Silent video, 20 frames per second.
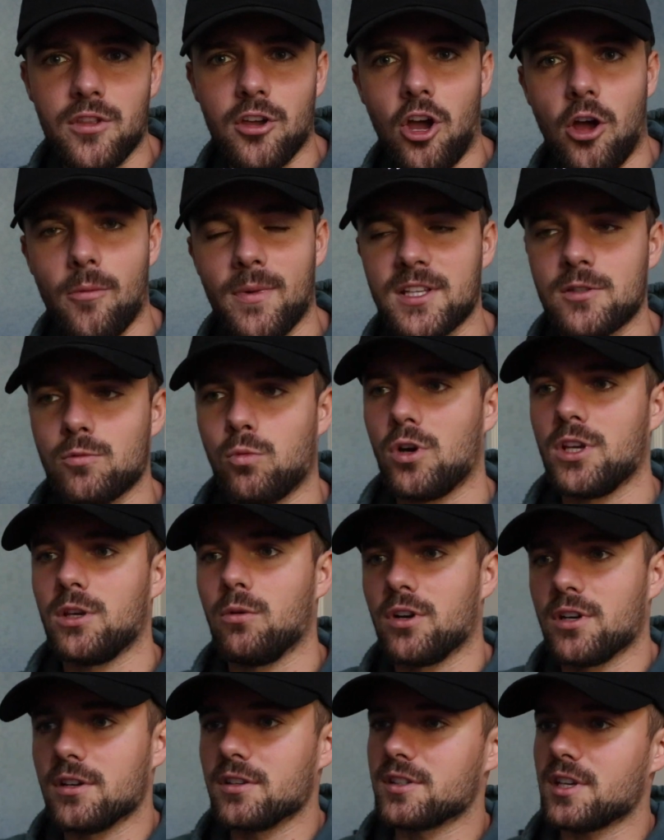in the comments what
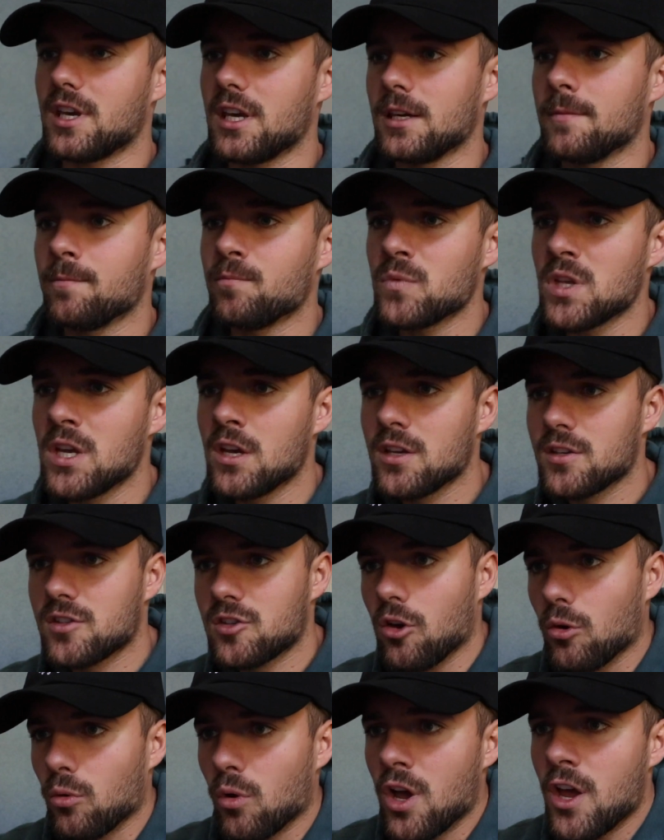you wanna see.
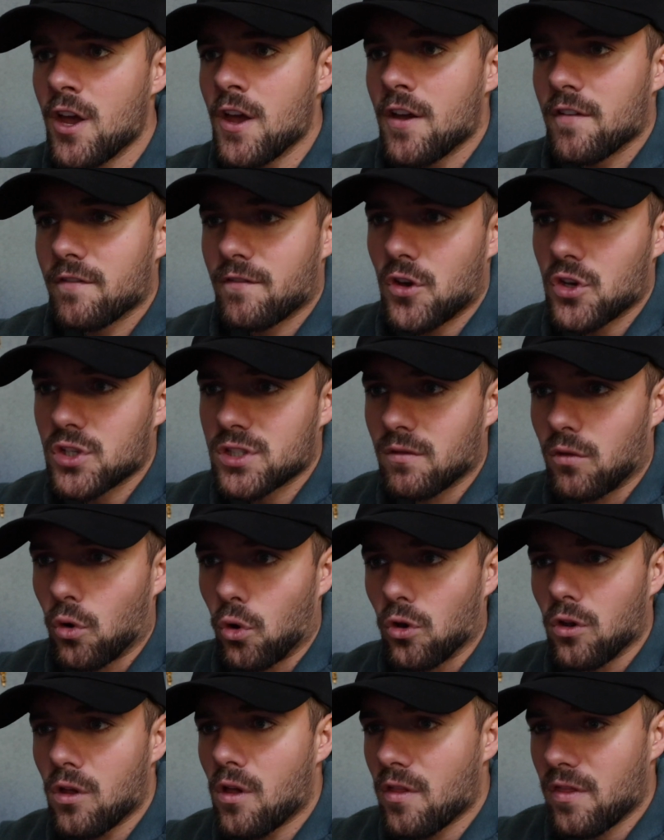So first of
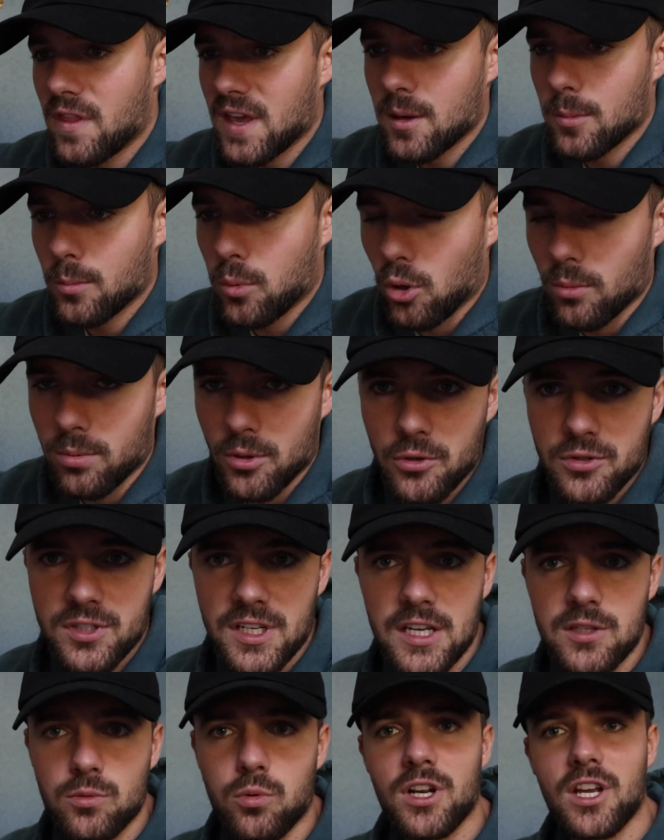all, the import
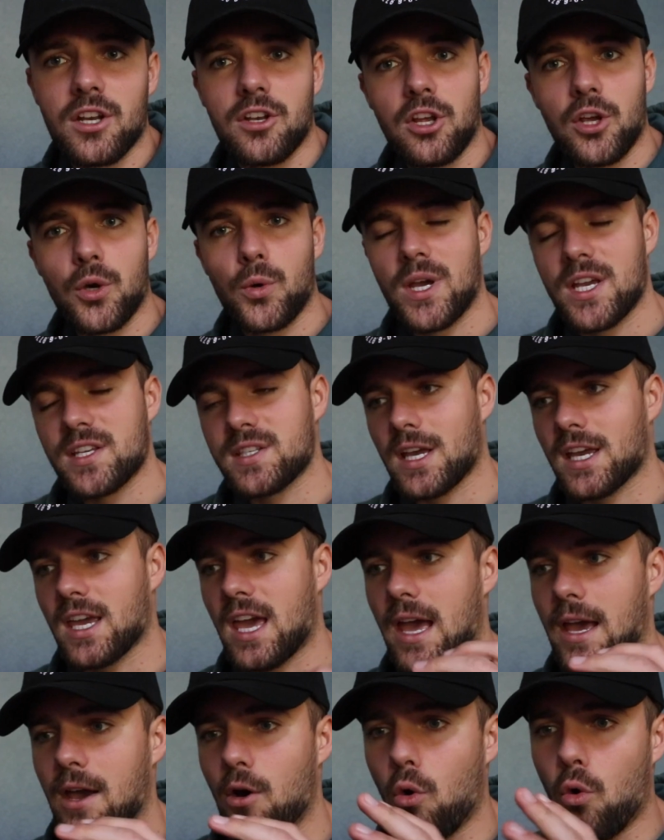process. What I do is I
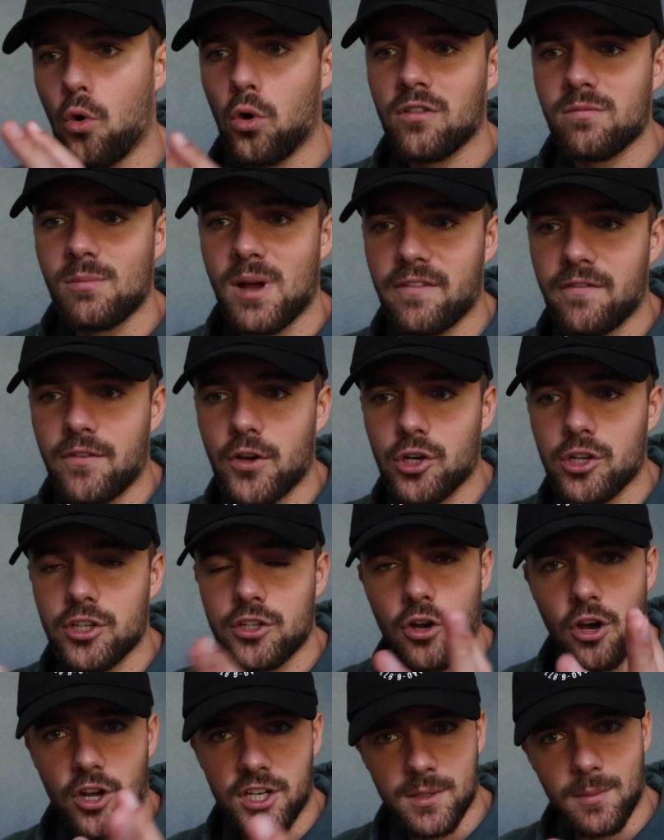get all of my
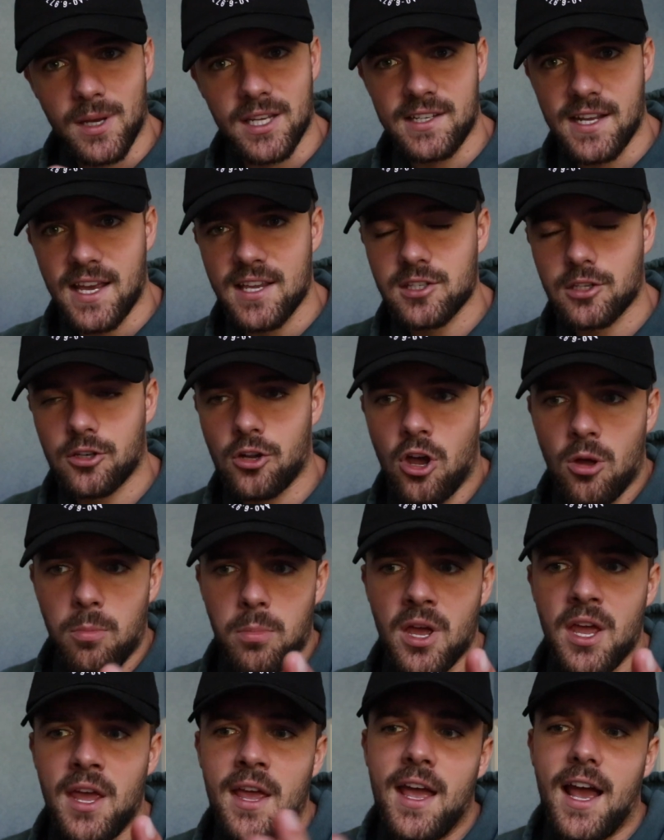footage onto my
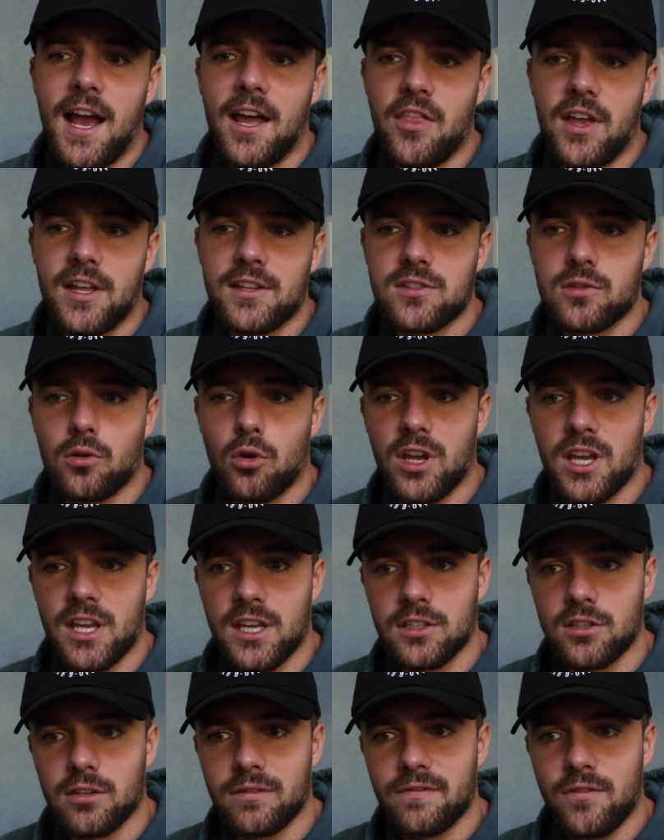desktop and then sort it
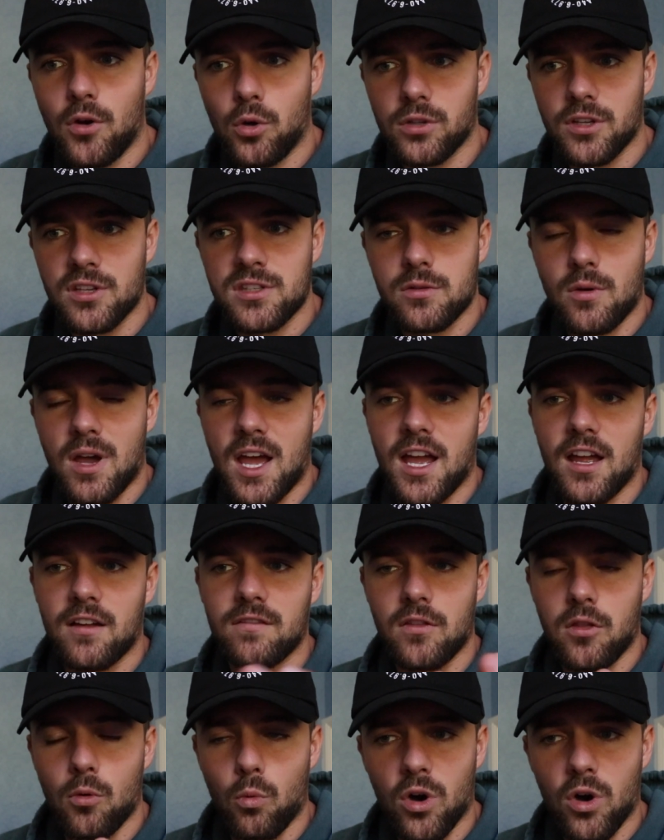into folders. So I have the